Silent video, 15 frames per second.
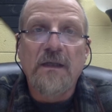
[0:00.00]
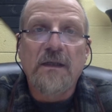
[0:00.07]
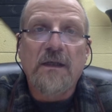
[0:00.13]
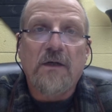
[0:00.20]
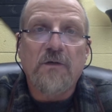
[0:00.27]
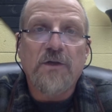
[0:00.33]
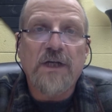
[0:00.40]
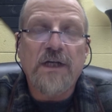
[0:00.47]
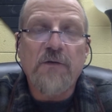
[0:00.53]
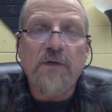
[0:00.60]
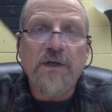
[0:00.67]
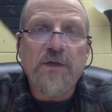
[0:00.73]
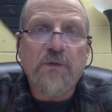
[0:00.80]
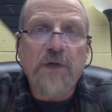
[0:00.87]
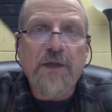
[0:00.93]
On
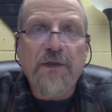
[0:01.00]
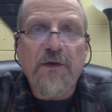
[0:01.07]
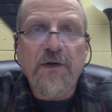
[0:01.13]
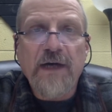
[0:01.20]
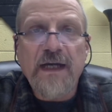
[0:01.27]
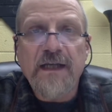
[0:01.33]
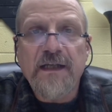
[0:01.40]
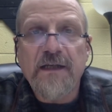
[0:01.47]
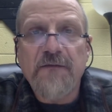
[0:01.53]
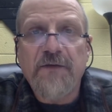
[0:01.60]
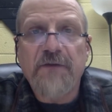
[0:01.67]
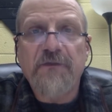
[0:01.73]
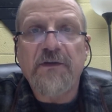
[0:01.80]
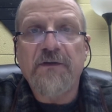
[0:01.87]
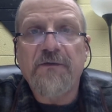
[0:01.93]
January 23,
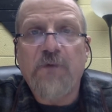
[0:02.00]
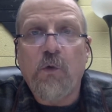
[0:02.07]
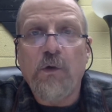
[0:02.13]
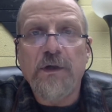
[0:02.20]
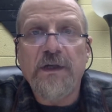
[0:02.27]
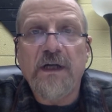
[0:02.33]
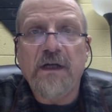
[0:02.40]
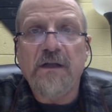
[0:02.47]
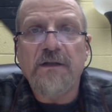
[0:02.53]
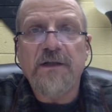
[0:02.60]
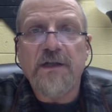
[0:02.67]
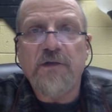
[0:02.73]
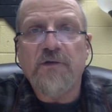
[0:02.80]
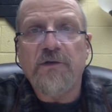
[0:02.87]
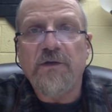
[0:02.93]
1854, Douglas
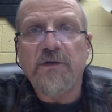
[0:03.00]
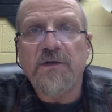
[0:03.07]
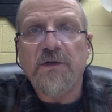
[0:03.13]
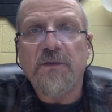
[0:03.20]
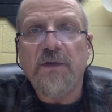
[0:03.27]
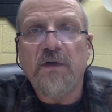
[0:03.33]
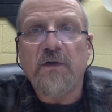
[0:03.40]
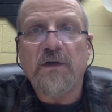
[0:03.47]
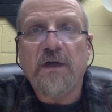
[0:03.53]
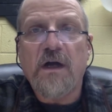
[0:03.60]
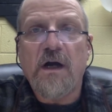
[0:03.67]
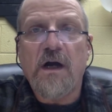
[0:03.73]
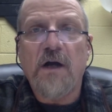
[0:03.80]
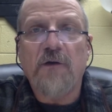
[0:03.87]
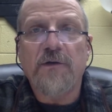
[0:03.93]
introduced a bill to
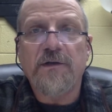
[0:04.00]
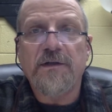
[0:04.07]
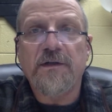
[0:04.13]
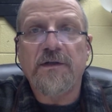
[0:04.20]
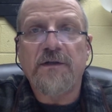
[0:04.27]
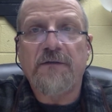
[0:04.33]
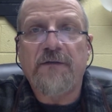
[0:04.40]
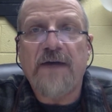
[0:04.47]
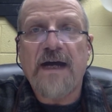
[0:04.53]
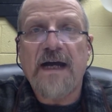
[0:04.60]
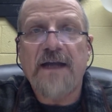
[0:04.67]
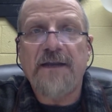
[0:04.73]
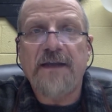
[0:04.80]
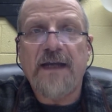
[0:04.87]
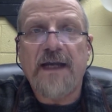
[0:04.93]
Congress to
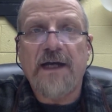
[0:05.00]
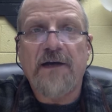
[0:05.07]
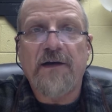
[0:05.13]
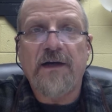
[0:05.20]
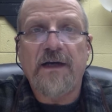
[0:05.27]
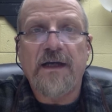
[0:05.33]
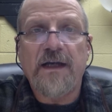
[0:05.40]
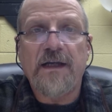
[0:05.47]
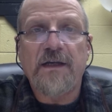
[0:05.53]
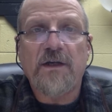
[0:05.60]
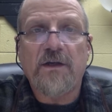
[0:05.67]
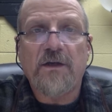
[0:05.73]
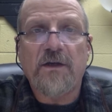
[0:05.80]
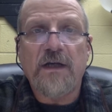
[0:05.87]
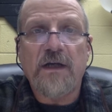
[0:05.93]
divide the area
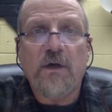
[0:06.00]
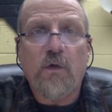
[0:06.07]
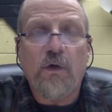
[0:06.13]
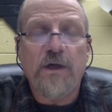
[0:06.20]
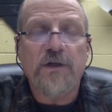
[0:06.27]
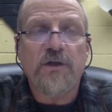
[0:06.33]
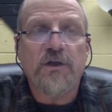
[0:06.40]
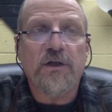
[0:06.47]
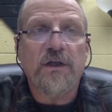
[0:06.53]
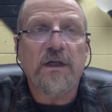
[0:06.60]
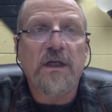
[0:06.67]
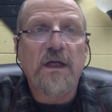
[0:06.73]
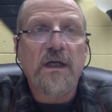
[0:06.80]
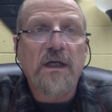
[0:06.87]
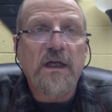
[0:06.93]
in question
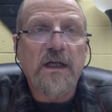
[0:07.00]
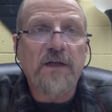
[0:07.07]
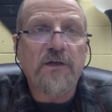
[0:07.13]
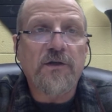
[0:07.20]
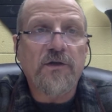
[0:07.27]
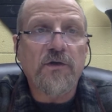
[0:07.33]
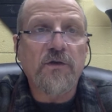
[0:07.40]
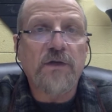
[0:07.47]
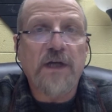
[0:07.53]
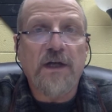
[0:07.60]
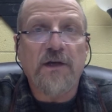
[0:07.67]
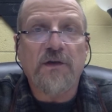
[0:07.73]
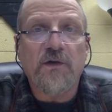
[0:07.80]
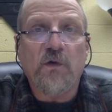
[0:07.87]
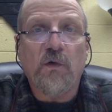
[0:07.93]
into two
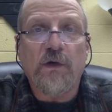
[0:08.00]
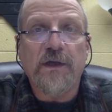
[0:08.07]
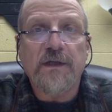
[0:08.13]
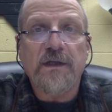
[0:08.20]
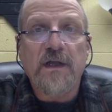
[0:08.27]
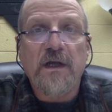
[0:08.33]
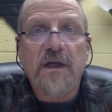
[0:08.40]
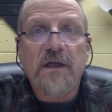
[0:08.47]
territories,